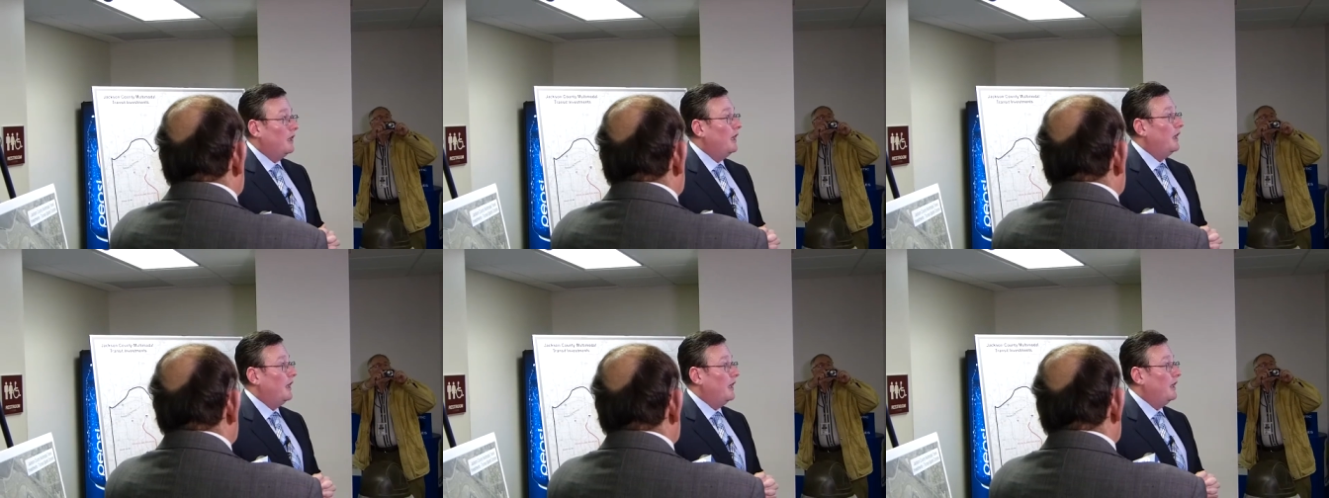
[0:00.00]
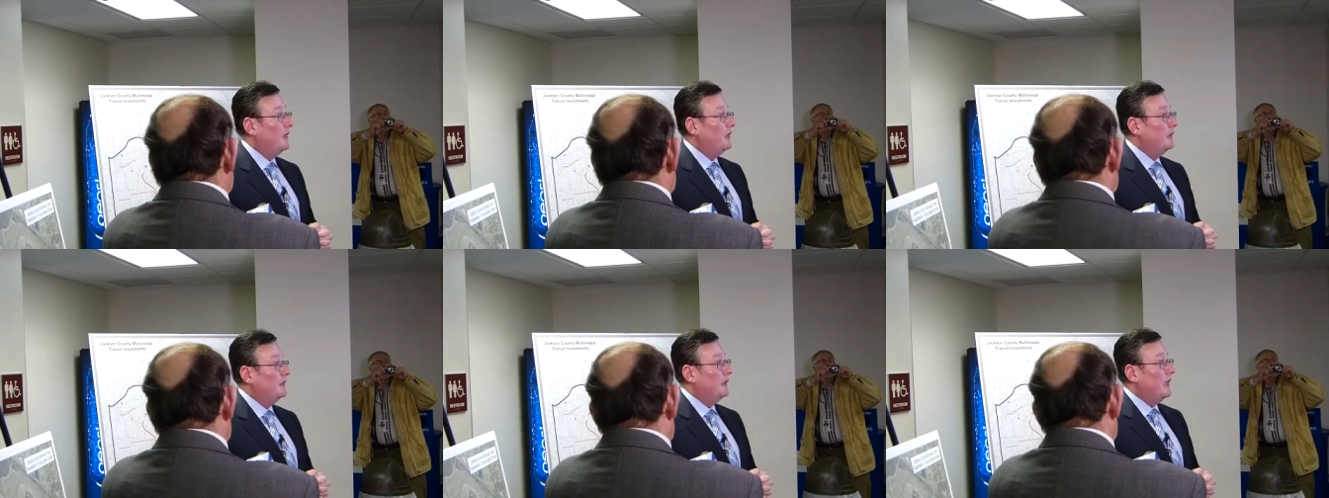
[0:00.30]

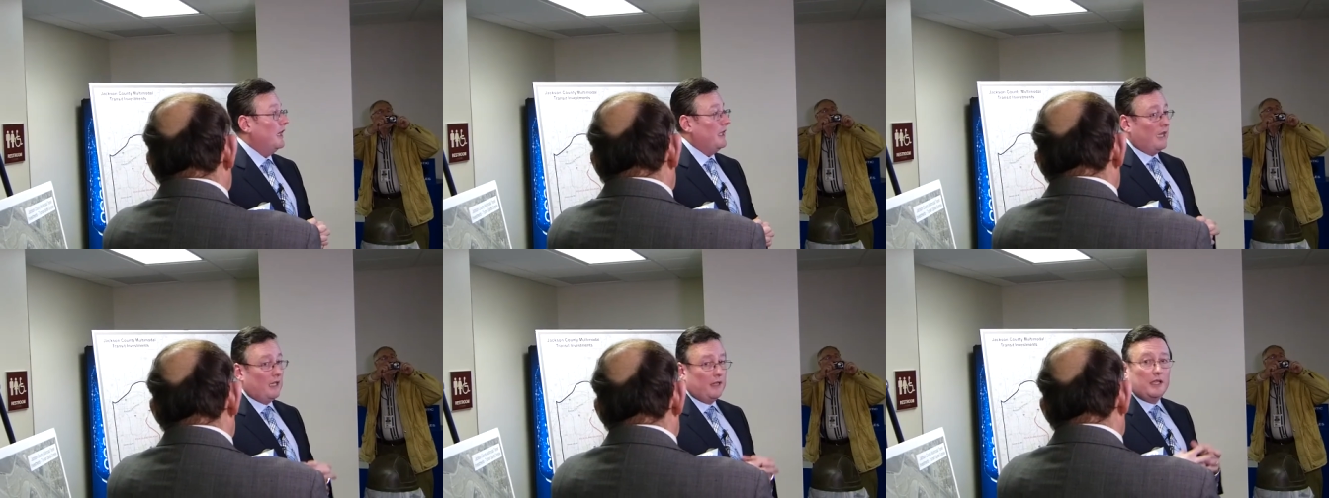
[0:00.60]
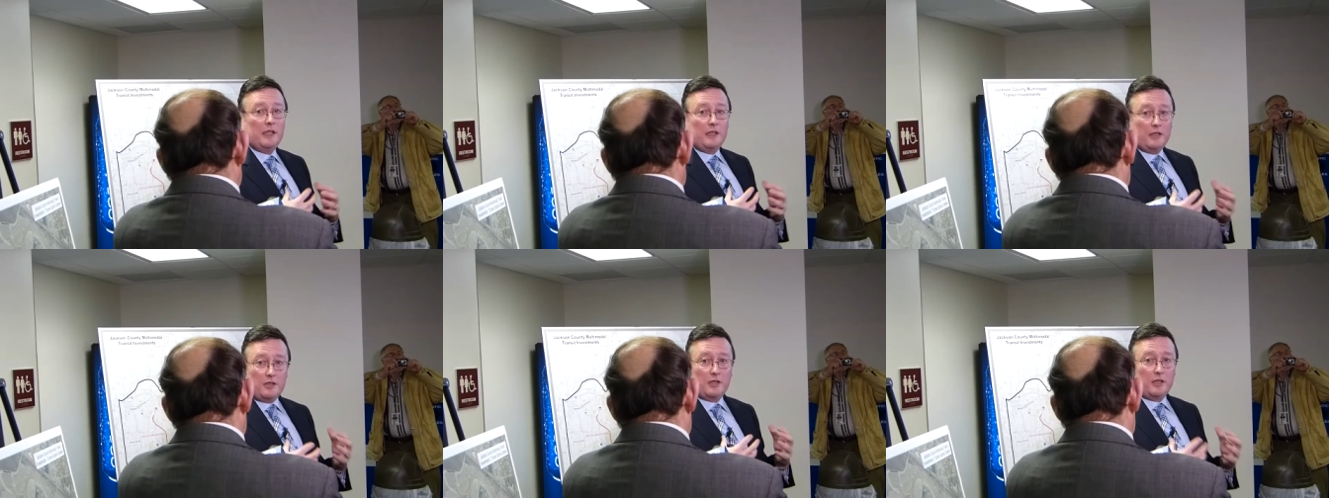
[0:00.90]
uh, I, I,
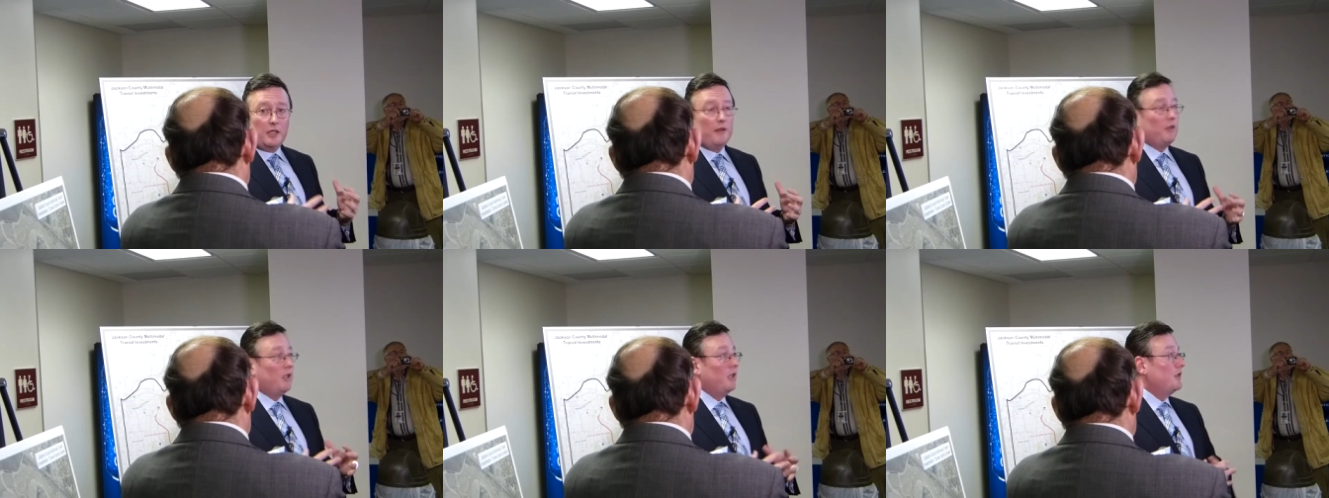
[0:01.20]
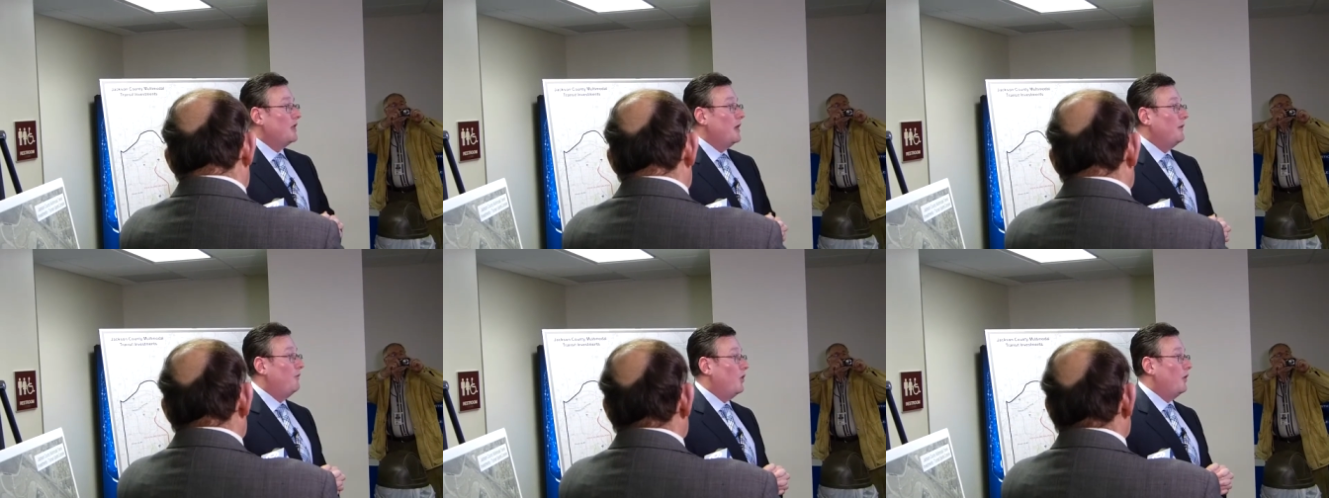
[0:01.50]
think a
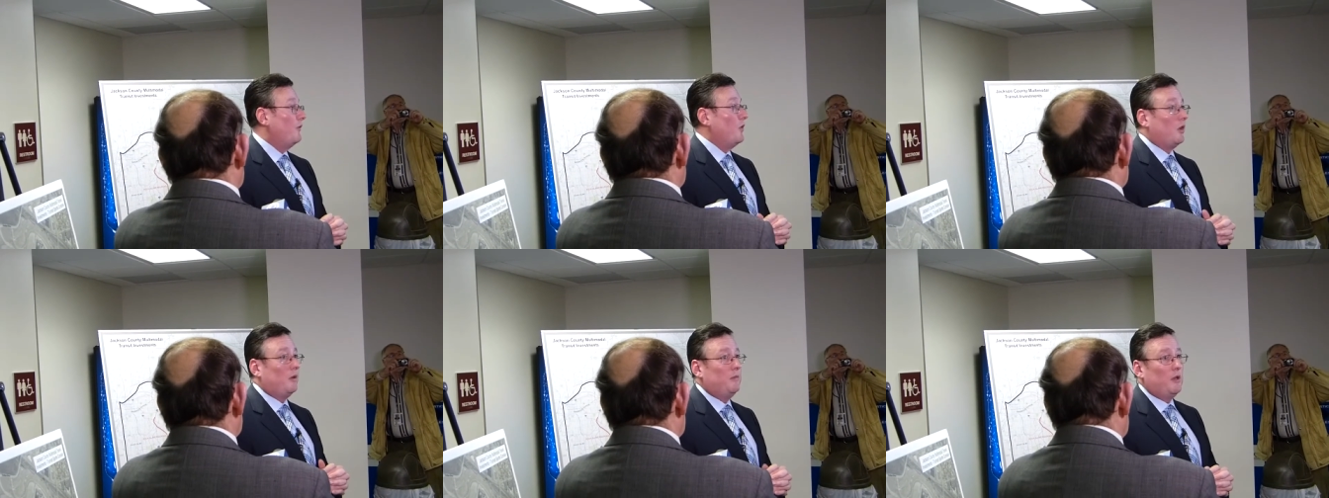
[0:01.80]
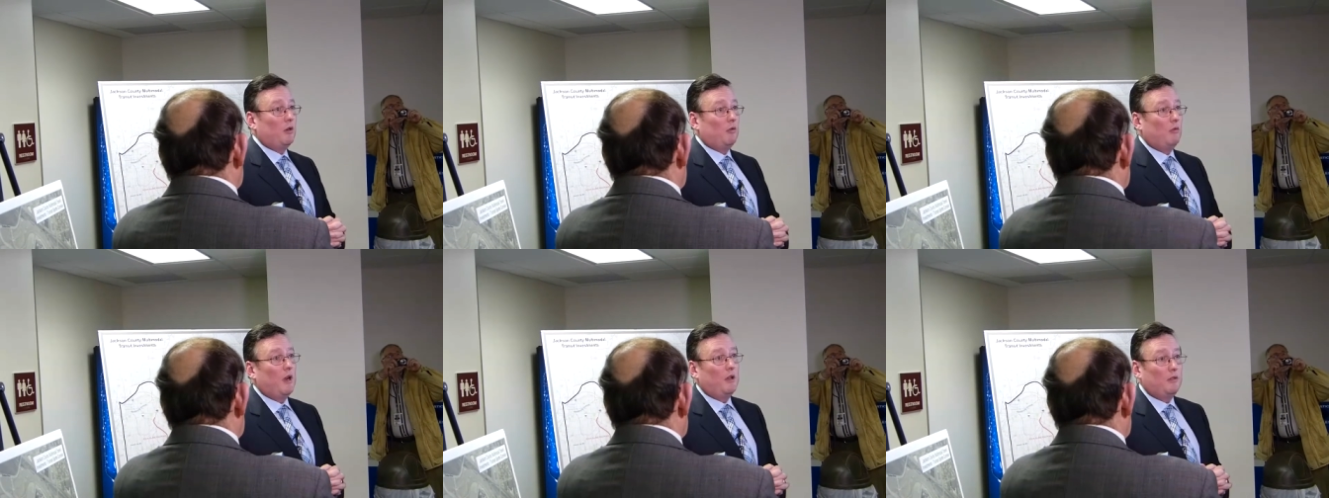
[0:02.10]
significant step forward for
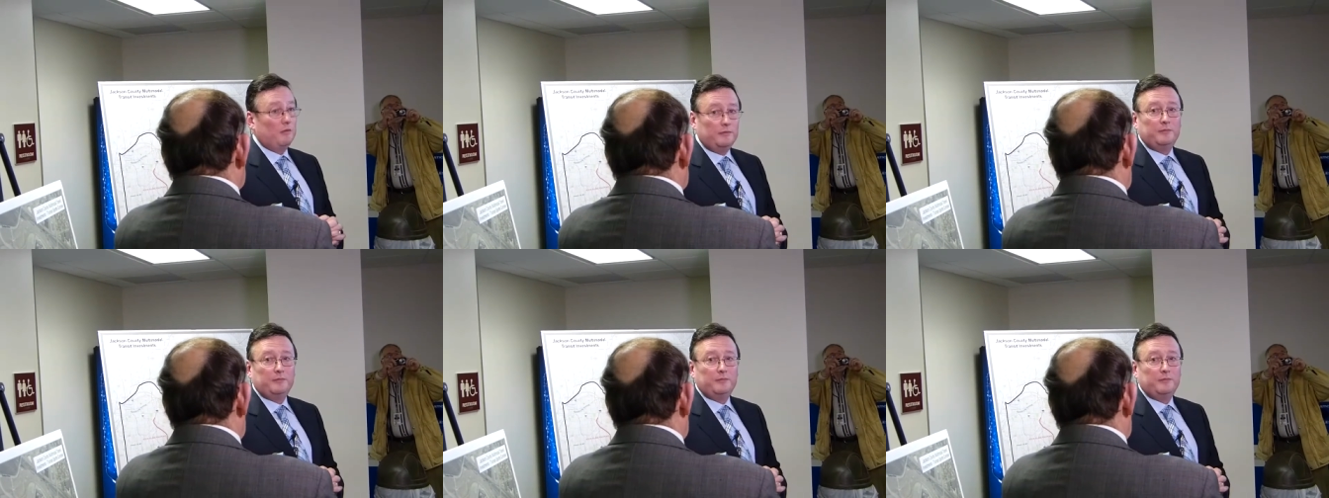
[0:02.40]
commuter rail.